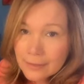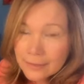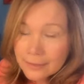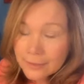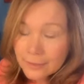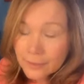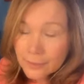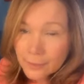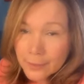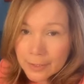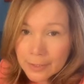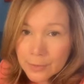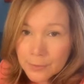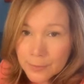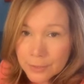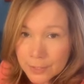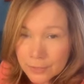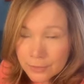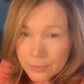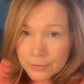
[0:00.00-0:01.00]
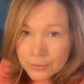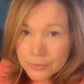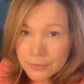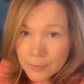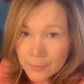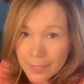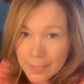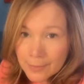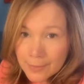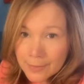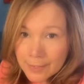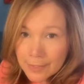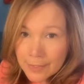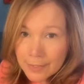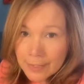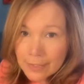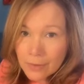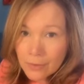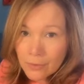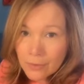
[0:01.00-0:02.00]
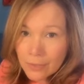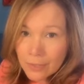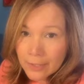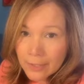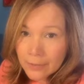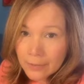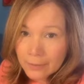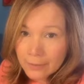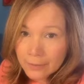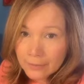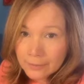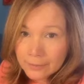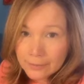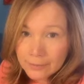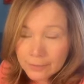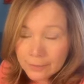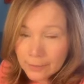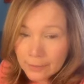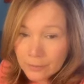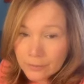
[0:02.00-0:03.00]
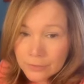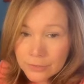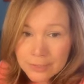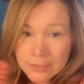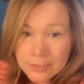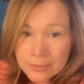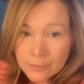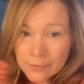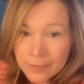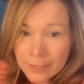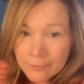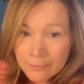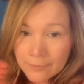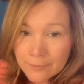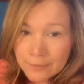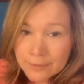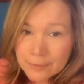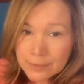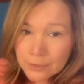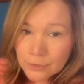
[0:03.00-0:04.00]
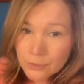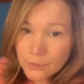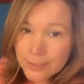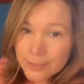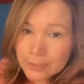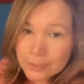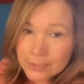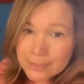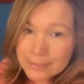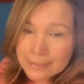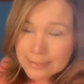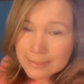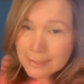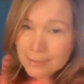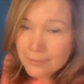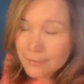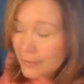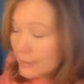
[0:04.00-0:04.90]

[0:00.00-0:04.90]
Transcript: you know, been abused maybe, or, you know, just whatever the situation is. They're